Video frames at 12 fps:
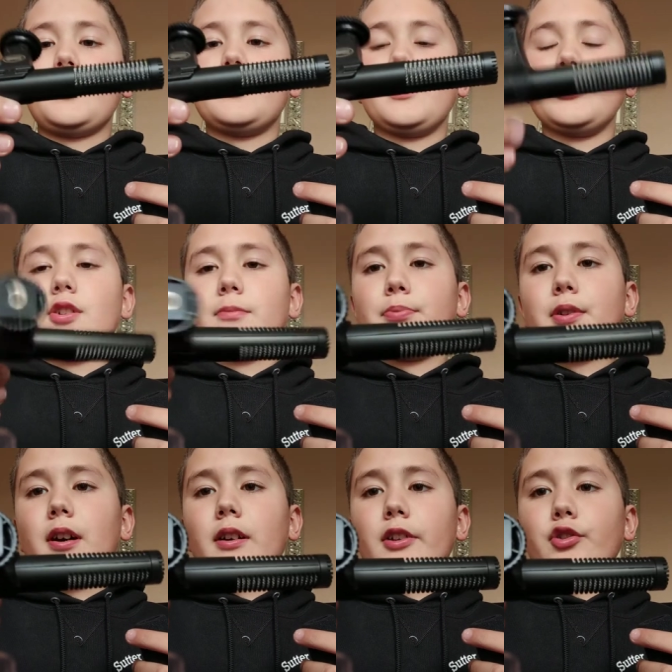Uh, you could put
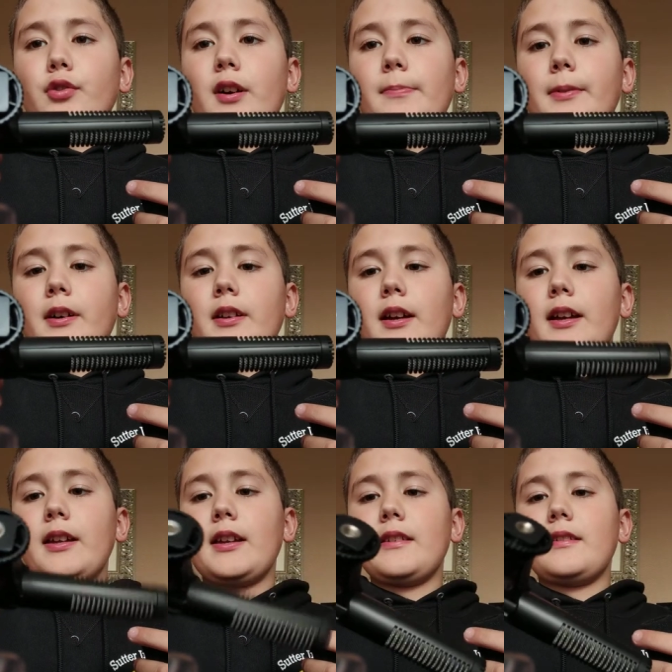it on a tripod, I
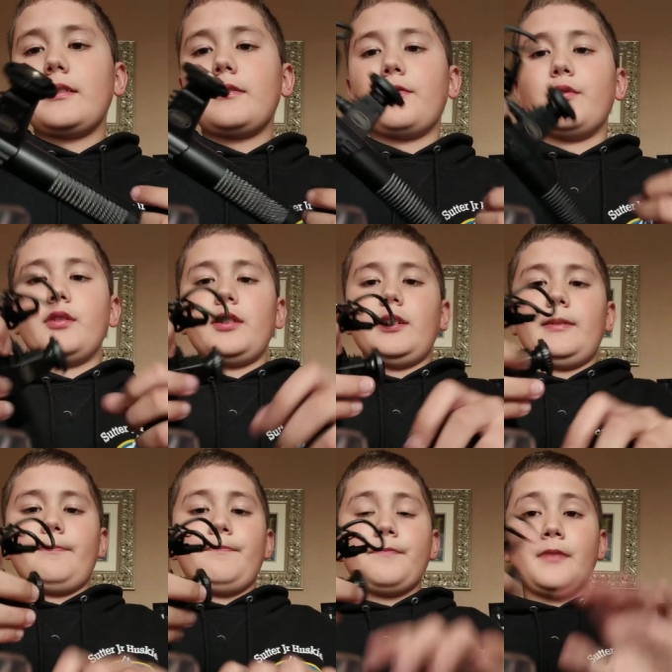guess, for um,
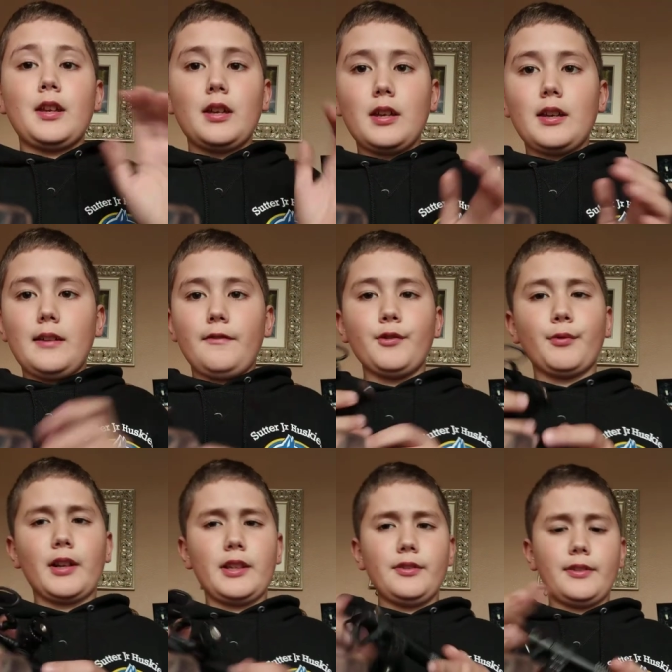if you
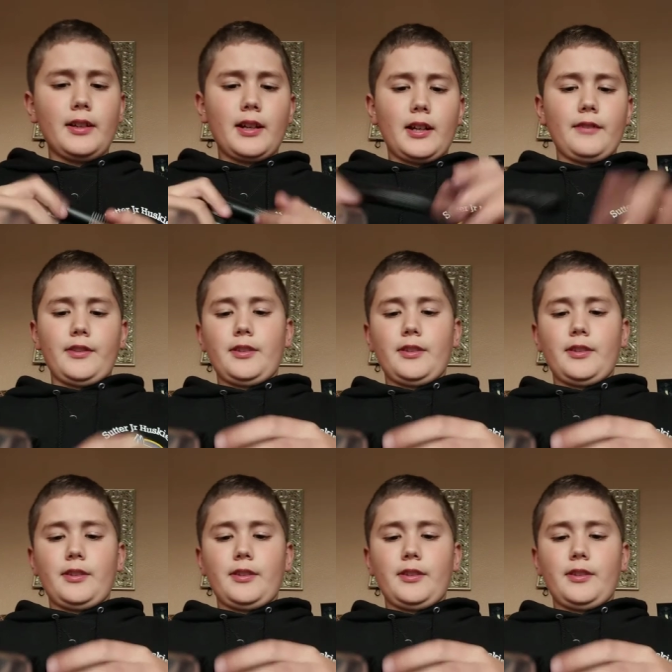want to use it kind of